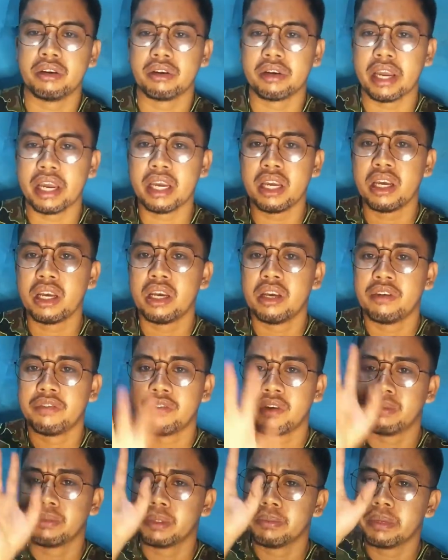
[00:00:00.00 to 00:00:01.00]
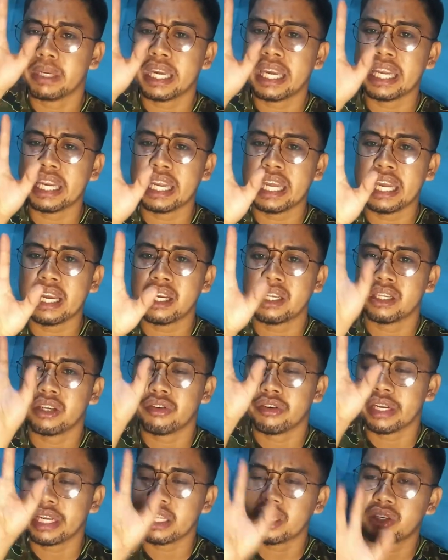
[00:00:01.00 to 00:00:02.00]
Okay, from the beginning,
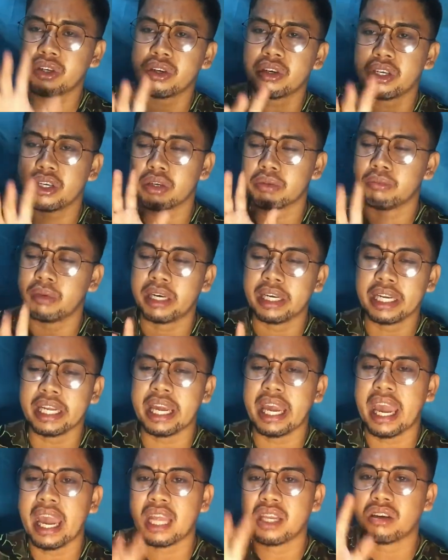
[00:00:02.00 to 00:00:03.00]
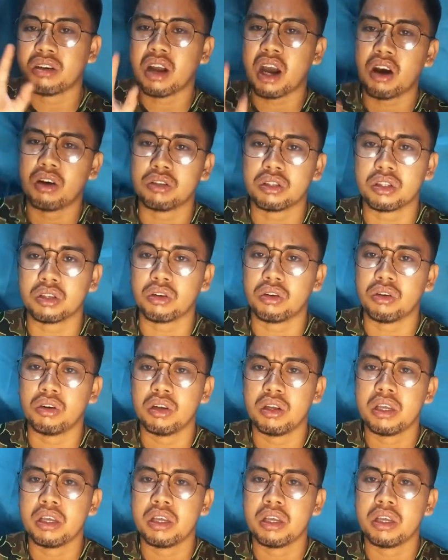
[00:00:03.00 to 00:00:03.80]
your intro, your body, and your outro.